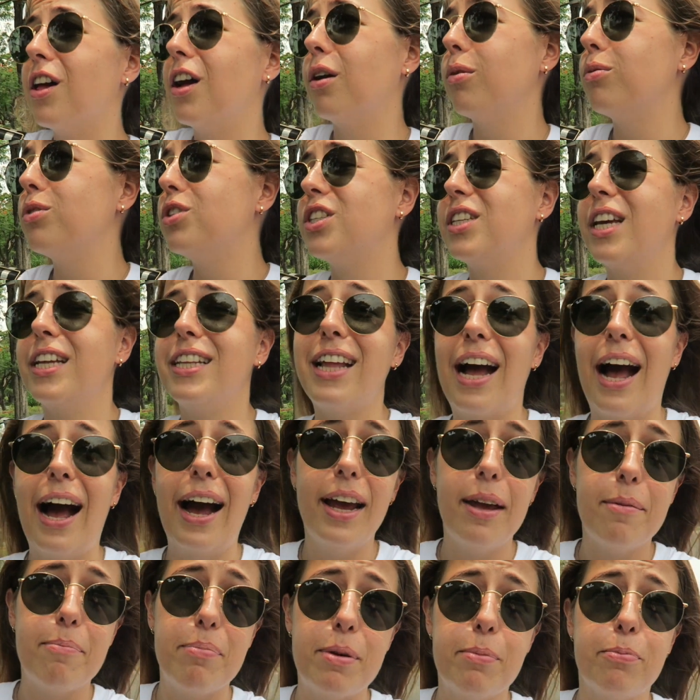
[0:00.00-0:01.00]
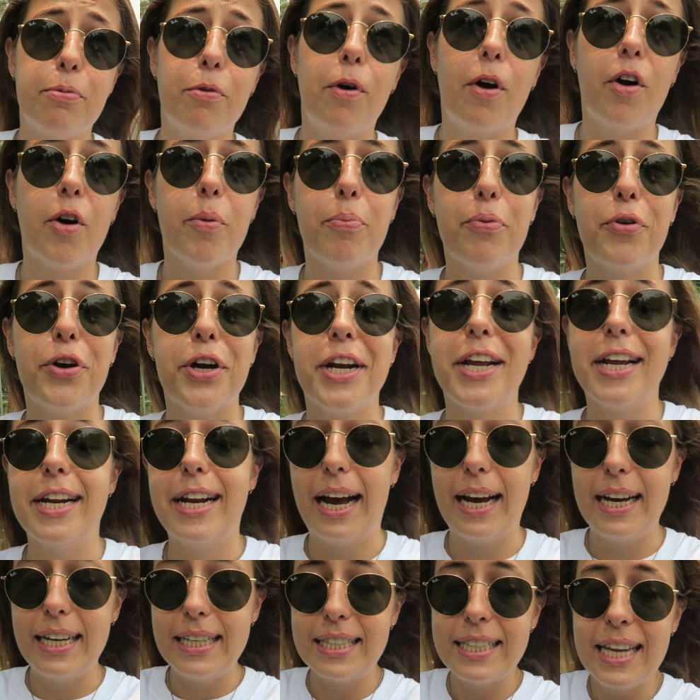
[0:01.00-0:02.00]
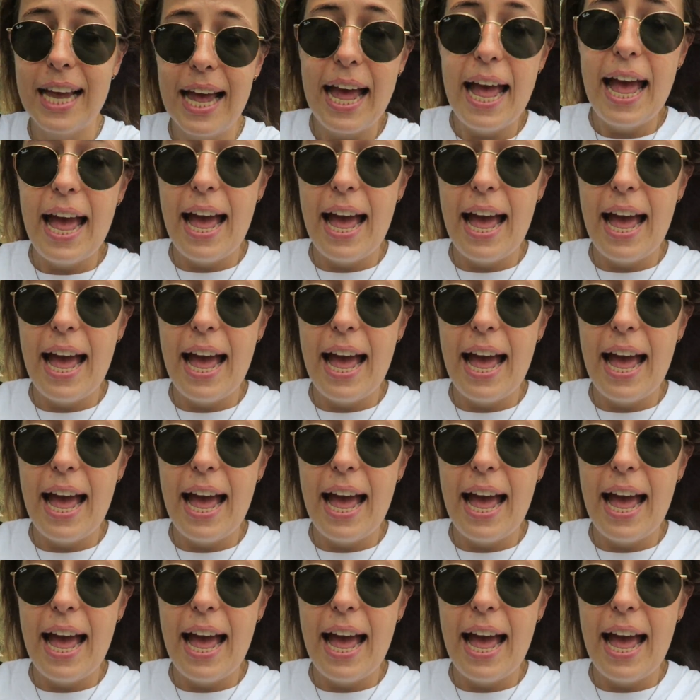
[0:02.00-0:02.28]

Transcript: I would say Thai people are pretty nice.